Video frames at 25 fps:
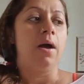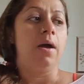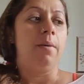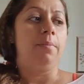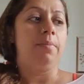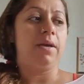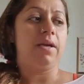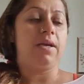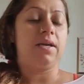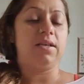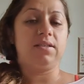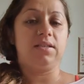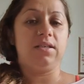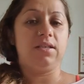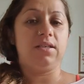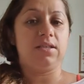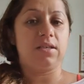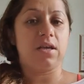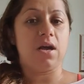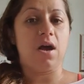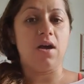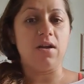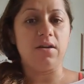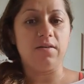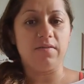because it's
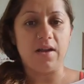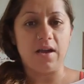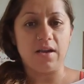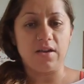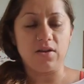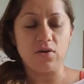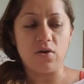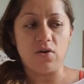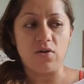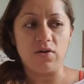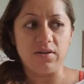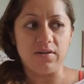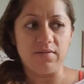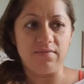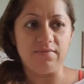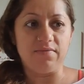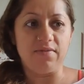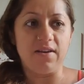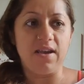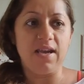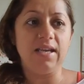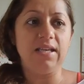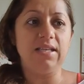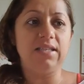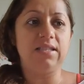kind of like
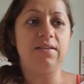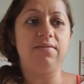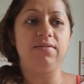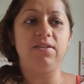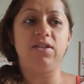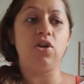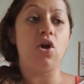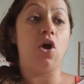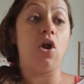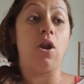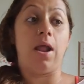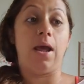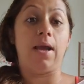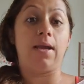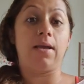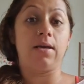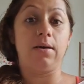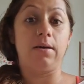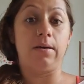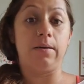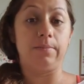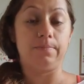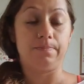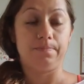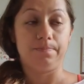non-invasive, it's not like
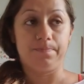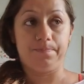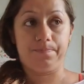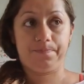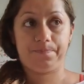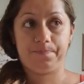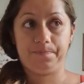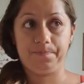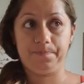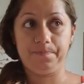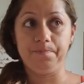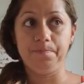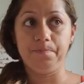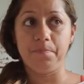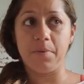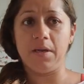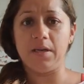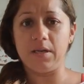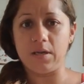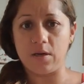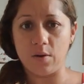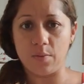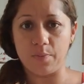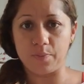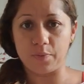a
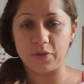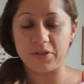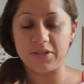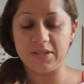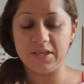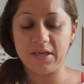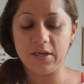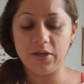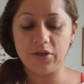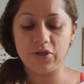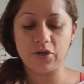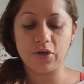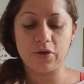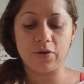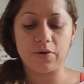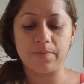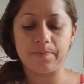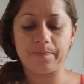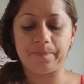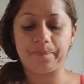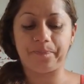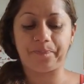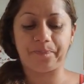medical procedure.